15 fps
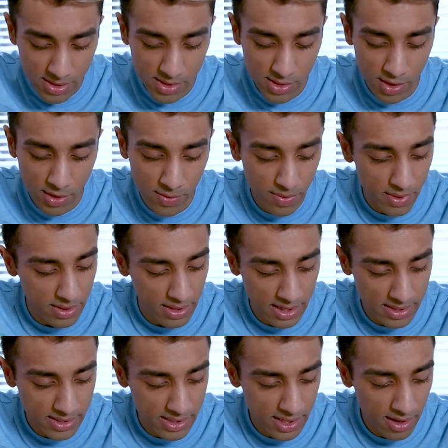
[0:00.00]
So they
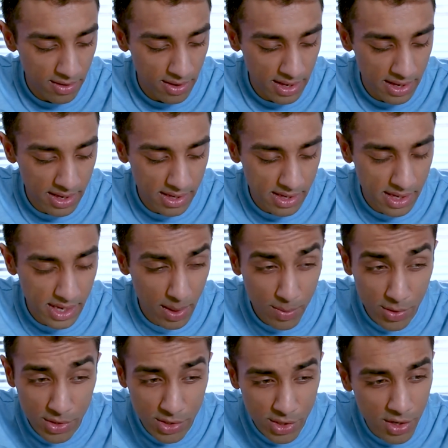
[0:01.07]
sell a
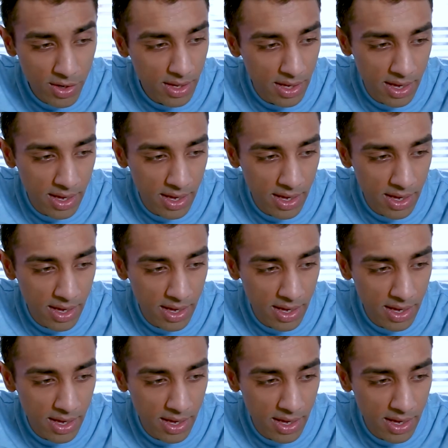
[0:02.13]
keyboard dock